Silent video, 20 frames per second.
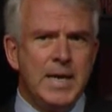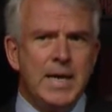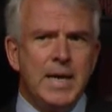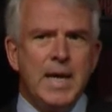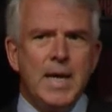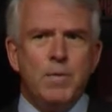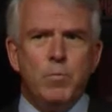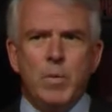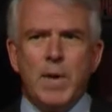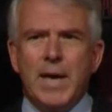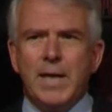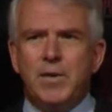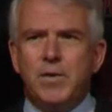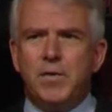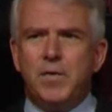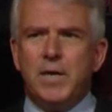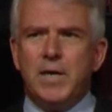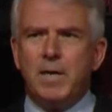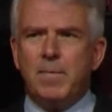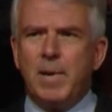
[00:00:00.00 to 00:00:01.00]
And we had to
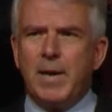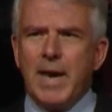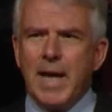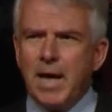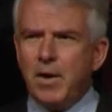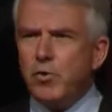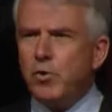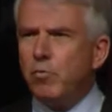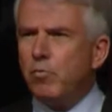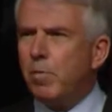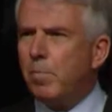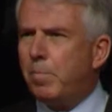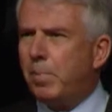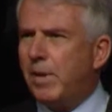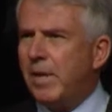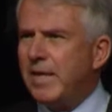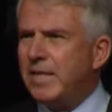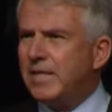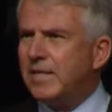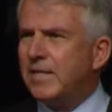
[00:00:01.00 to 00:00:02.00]
think about, how do you
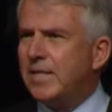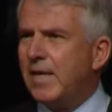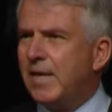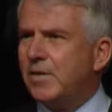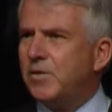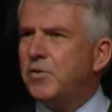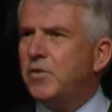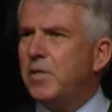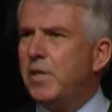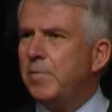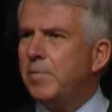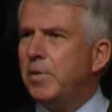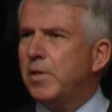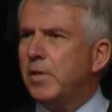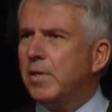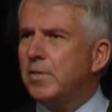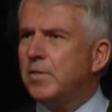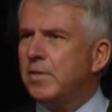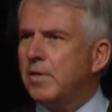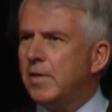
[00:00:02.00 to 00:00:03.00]
replace that
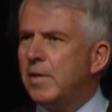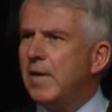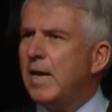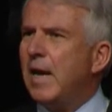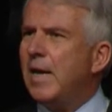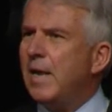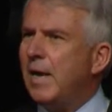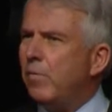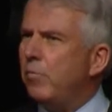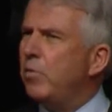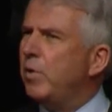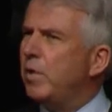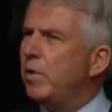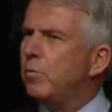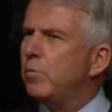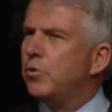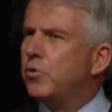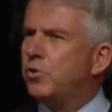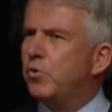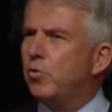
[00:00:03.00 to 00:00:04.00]
stimulus? And that really
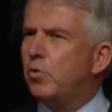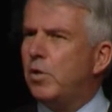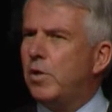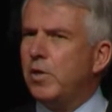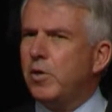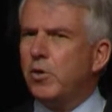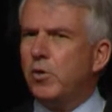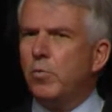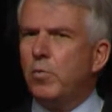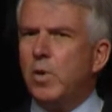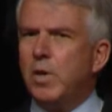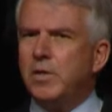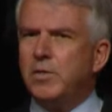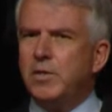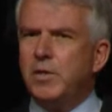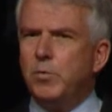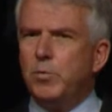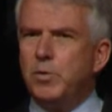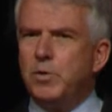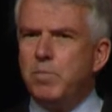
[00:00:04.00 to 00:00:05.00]
was so clear to
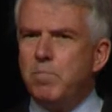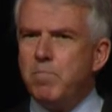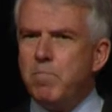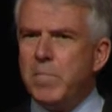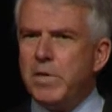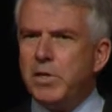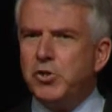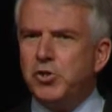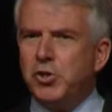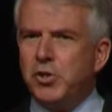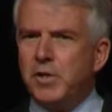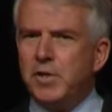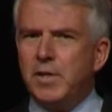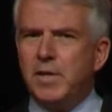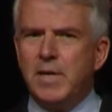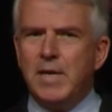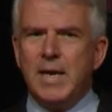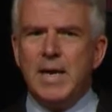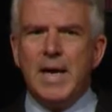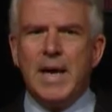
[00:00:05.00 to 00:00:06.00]
us. It was mission,
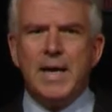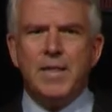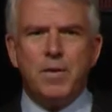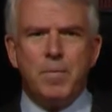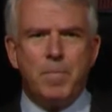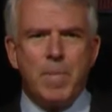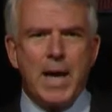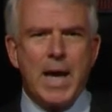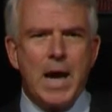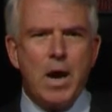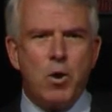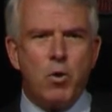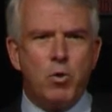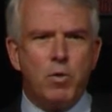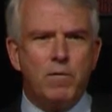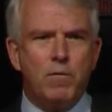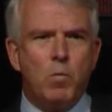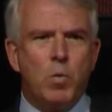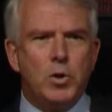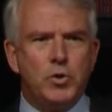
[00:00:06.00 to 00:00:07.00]
and the power
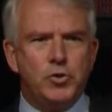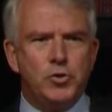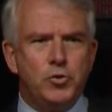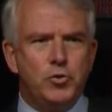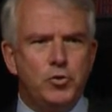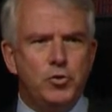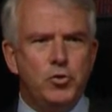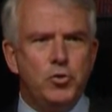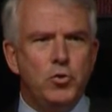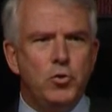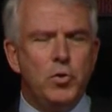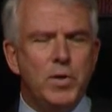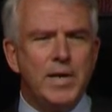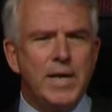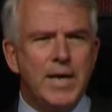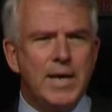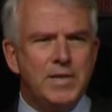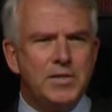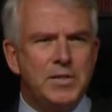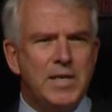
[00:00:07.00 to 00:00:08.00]
of what you're doing
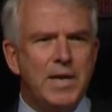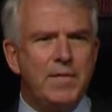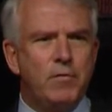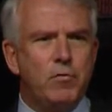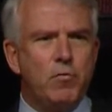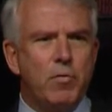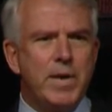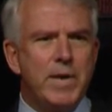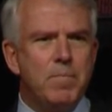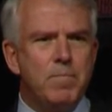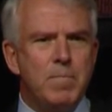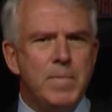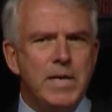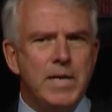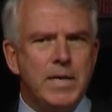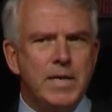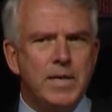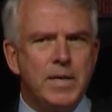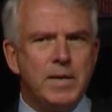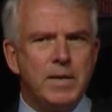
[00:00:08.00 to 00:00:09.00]
has to have great
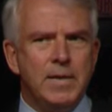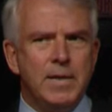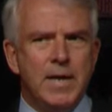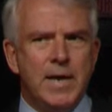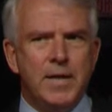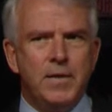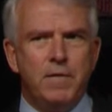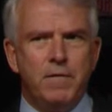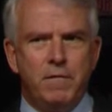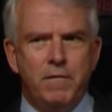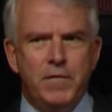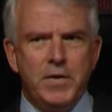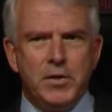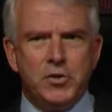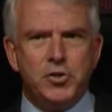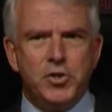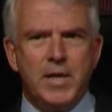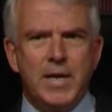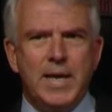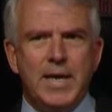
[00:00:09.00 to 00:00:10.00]
meaning, and the
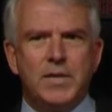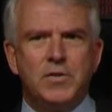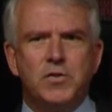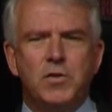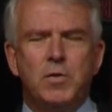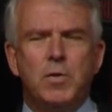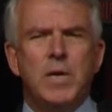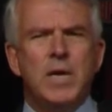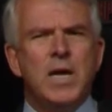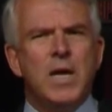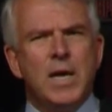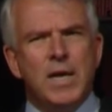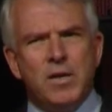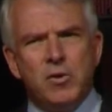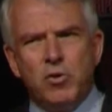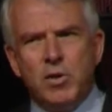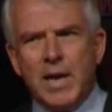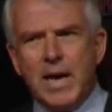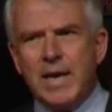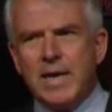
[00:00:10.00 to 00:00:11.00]
vision has to
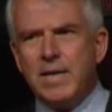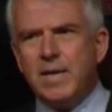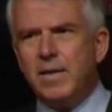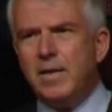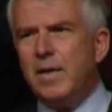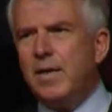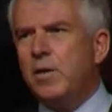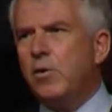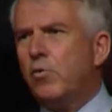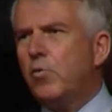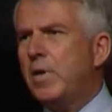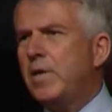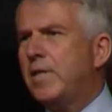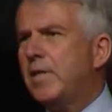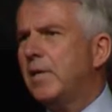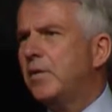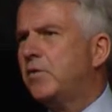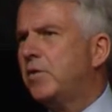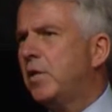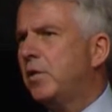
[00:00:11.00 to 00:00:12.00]
unite and create
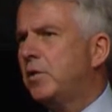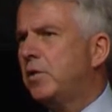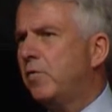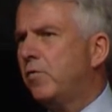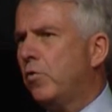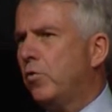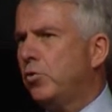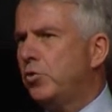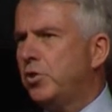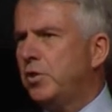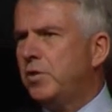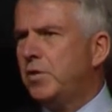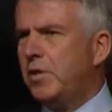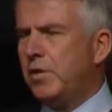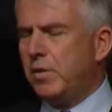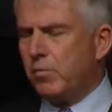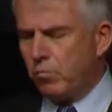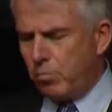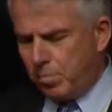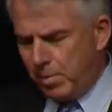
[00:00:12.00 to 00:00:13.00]
that sense of urgency
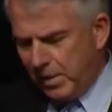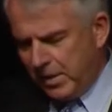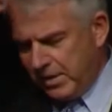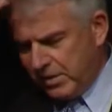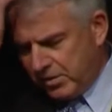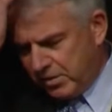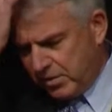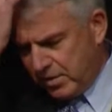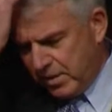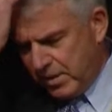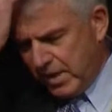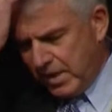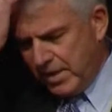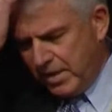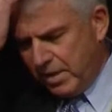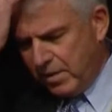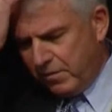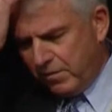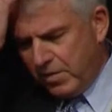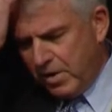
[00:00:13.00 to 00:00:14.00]
to replace the
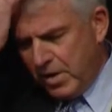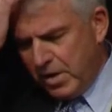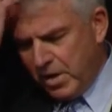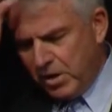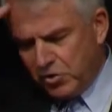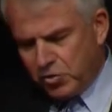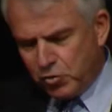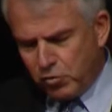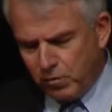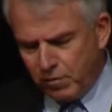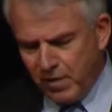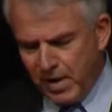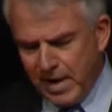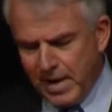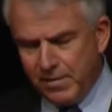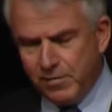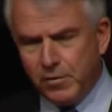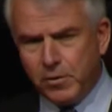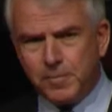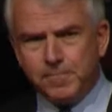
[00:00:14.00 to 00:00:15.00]
idea of
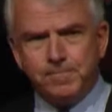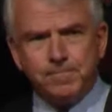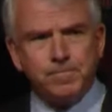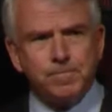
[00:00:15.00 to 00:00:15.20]
survival.